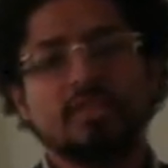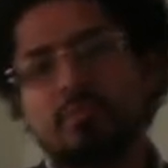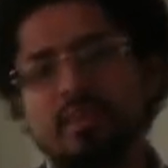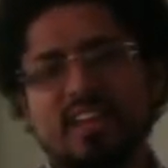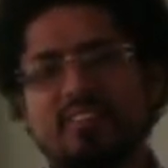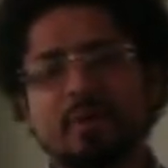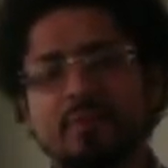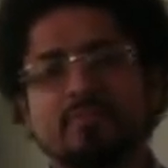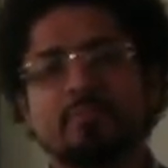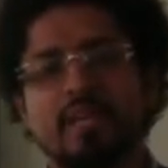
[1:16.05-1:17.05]
We might have a couple
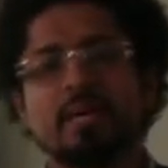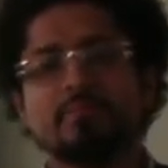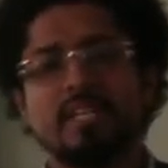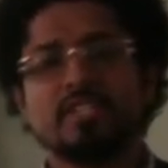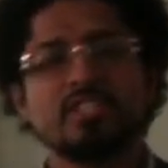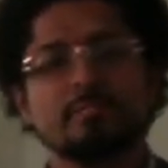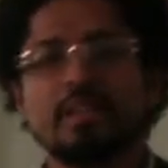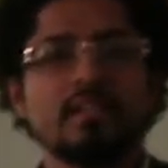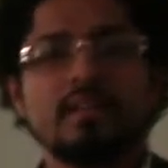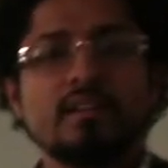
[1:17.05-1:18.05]
of makeup sessions,
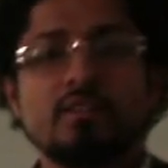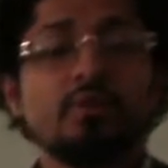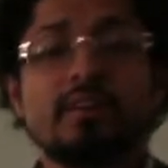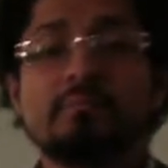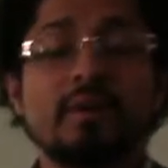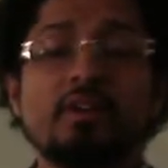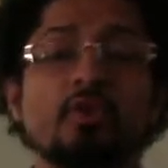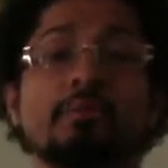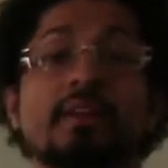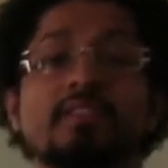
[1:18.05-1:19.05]
but don't worry, by
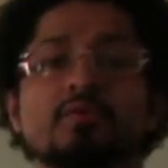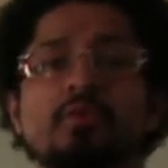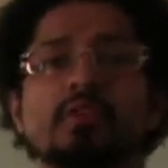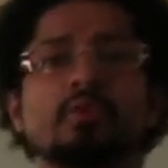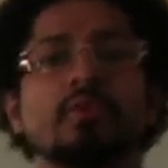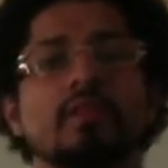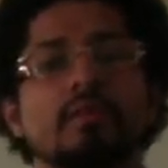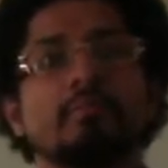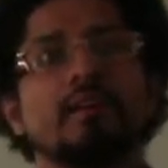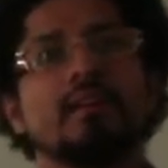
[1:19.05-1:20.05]
no means will you
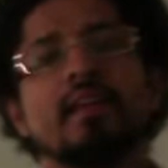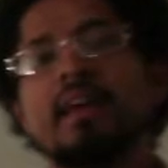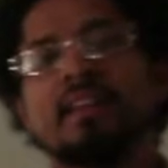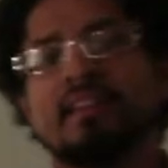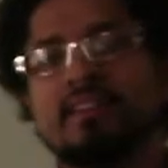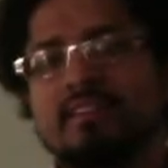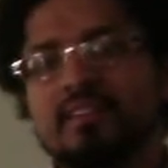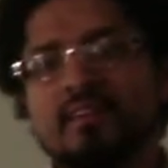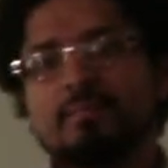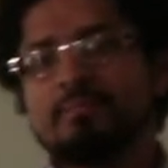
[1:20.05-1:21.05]
be in any
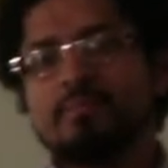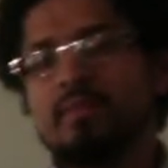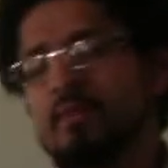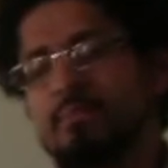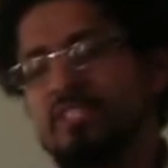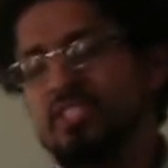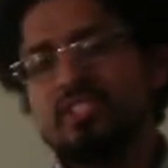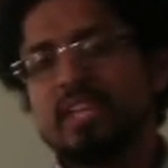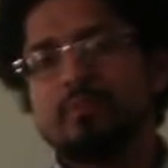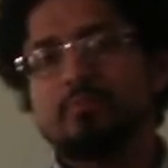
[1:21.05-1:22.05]

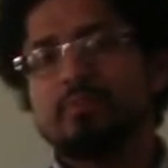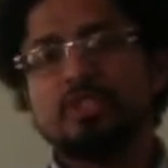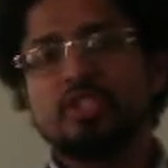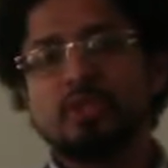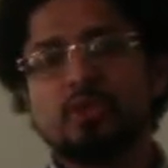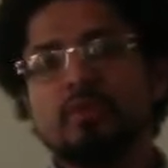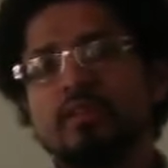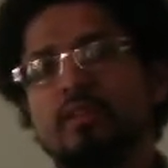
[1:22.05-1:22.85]
position that would put you